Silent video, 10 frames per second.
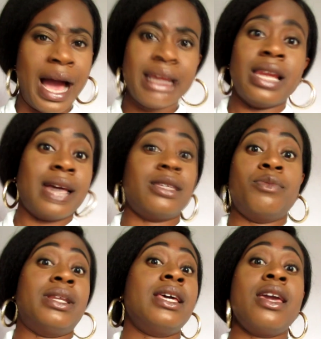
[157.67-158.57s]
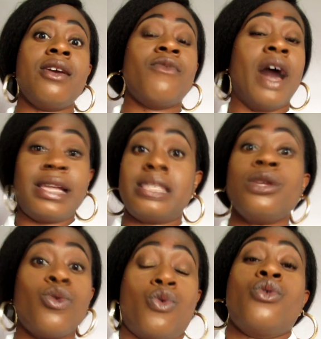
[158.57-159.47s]
I'd like to believe. I'd
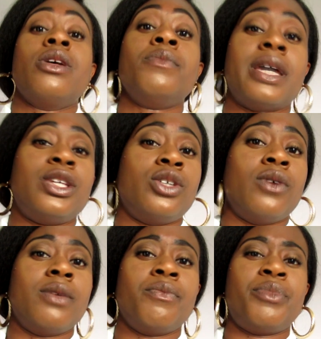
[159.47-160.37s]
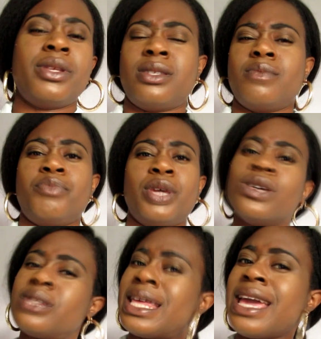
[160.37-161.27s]
still call them Nigerian, but
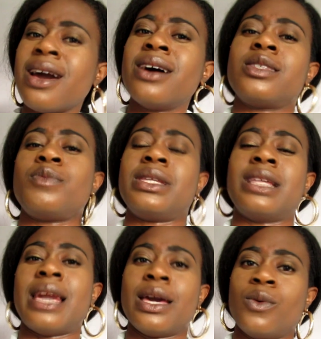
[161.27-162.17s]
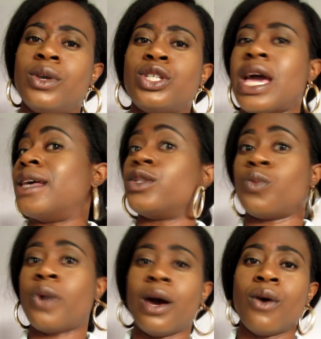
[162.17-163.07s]
because they can't speak the language as
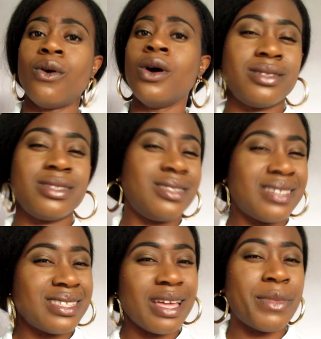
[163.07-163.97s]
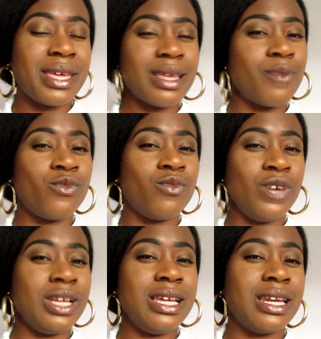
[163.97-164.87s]
well, does that make them
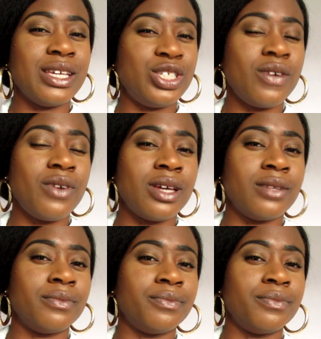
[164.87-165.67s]
really Nigerian?